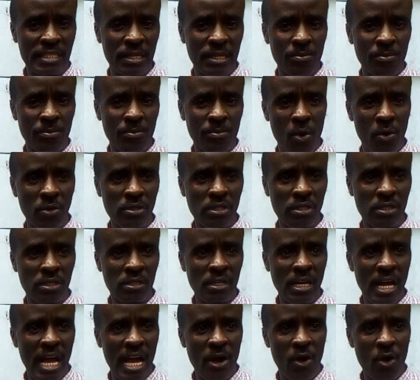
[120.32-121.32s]
in moles
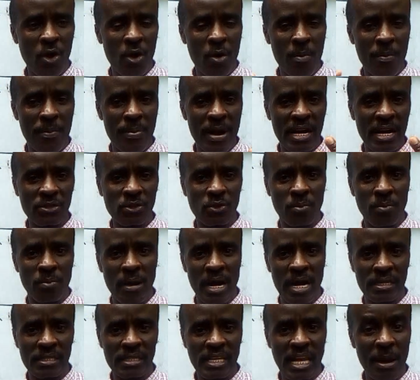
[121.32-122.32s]
and come back to
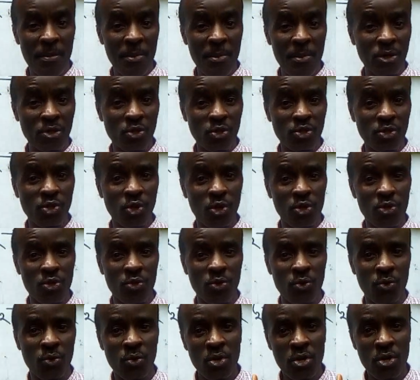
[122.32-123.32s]
mass. I'm going to show
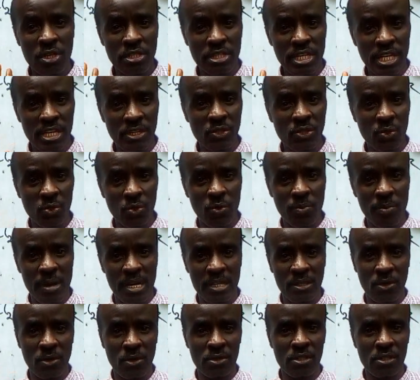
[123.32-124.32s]
you these two
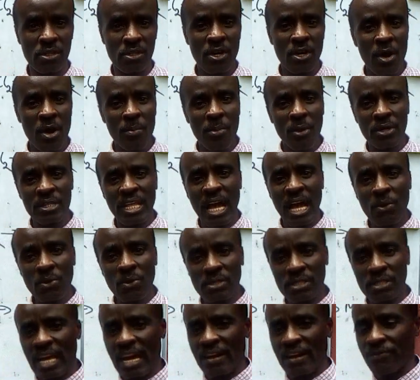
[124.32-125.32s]
methods, but I will
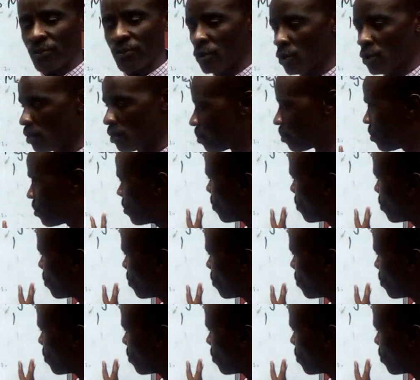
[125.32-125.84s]
start from